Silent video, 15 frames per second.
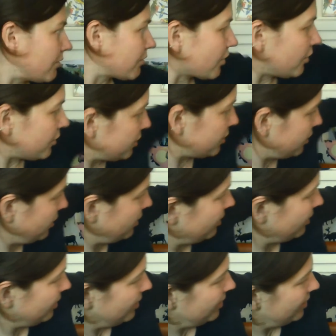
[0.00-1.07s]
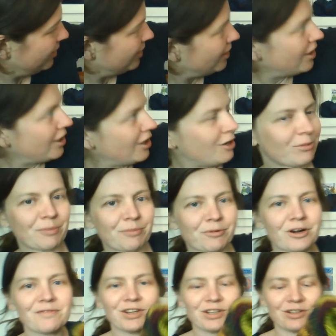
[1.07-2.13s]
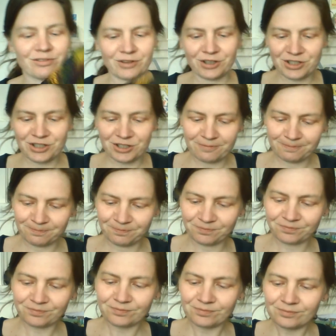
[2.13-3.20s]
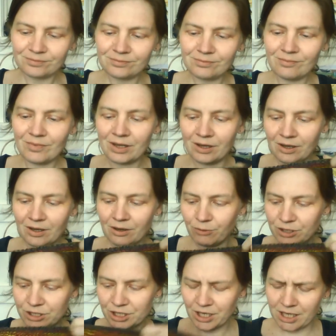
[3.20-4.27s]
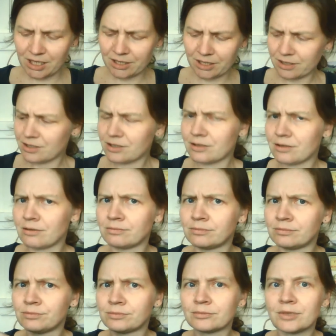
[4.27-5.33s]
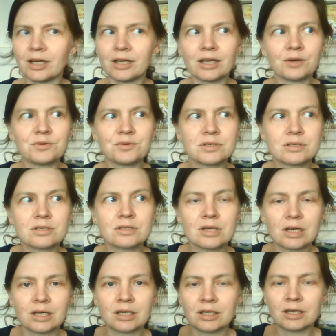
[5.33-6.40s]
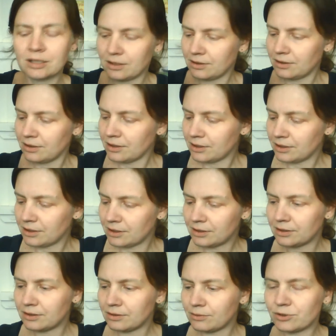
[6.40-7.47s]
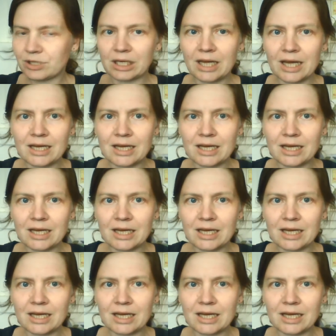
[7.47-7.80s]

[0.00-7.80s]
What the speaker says: got my previous version, which I knit, I think was it late